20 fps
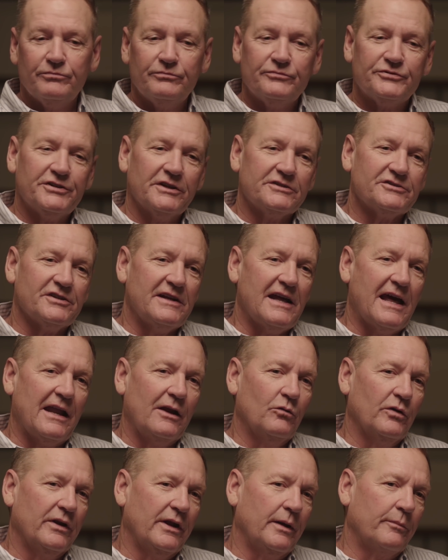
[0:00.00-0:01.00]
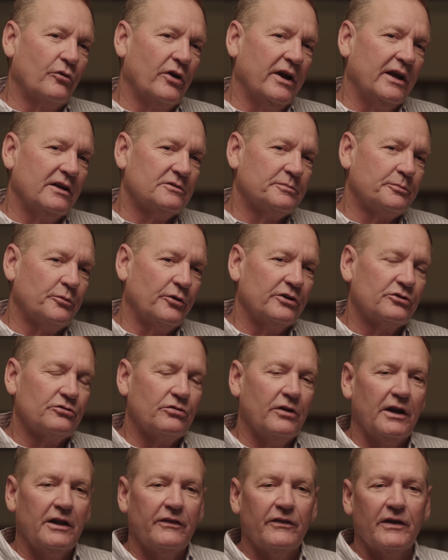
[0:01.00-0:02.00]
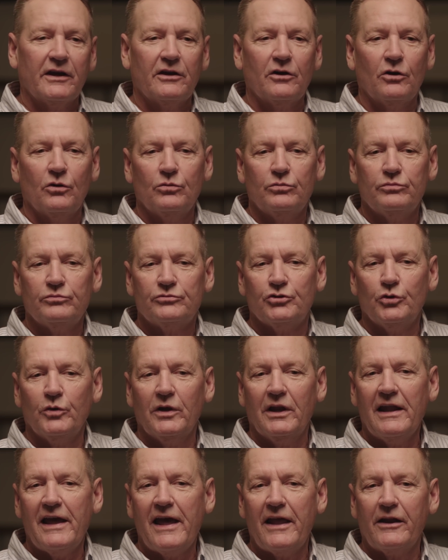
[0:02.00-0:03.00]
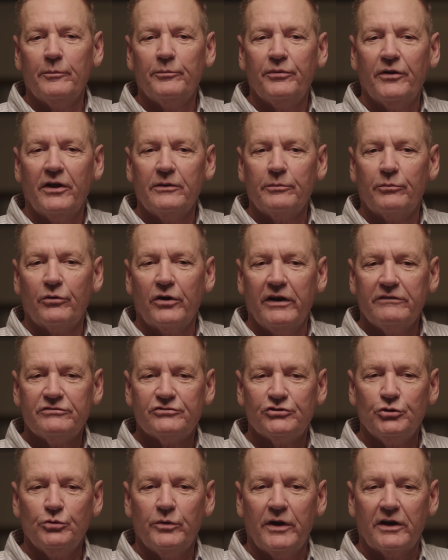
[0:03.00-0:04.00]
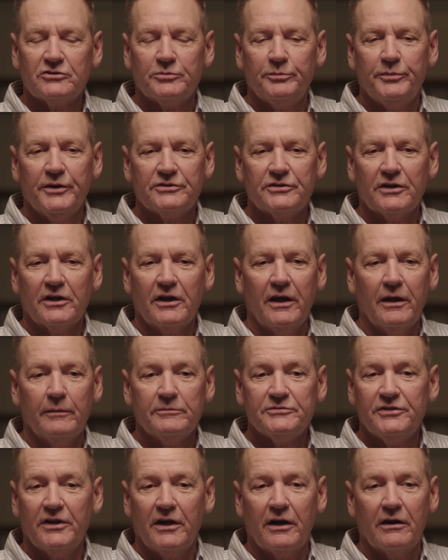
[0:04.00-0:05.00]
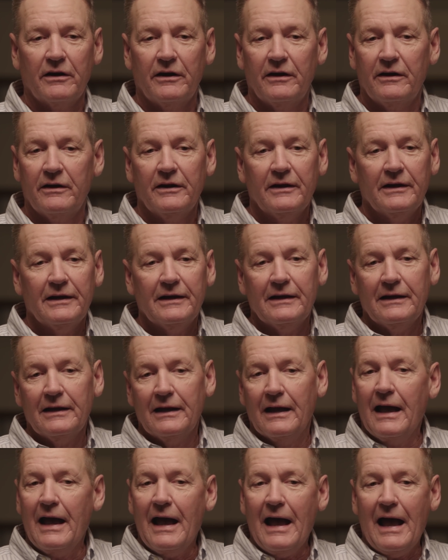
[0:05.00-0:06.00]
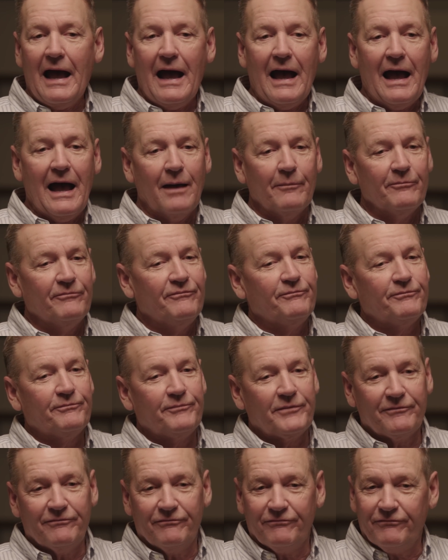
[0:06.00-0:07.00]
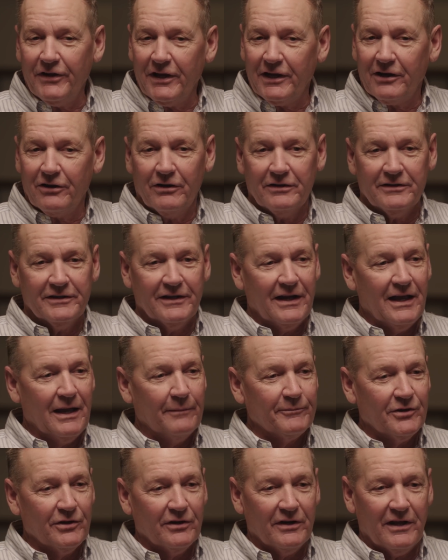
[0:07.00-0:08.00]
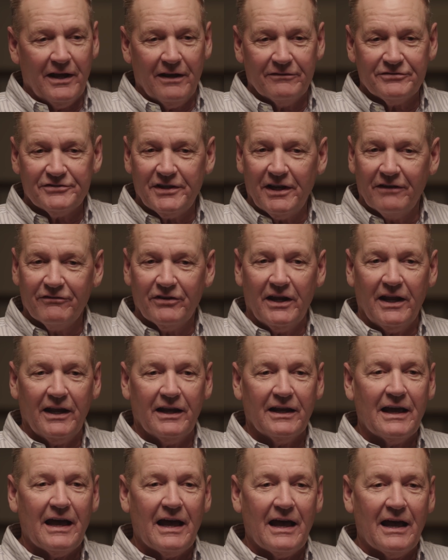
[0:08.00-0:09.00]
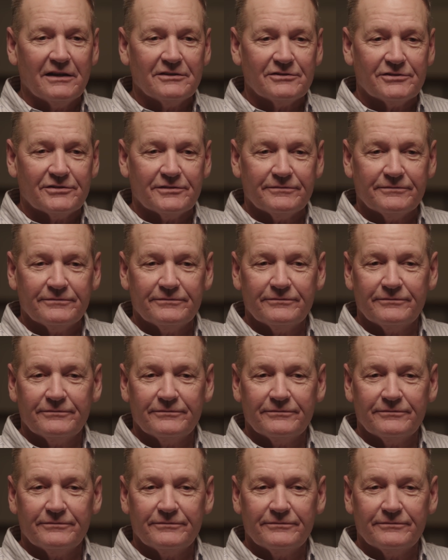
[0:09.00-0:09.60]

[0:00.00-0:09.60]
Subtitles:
Cincinnati, when they break spring training, they go to Atlanta and play the Braves 2 exhibition games there. And I'm figuring that I'm going to have 7, 8 guys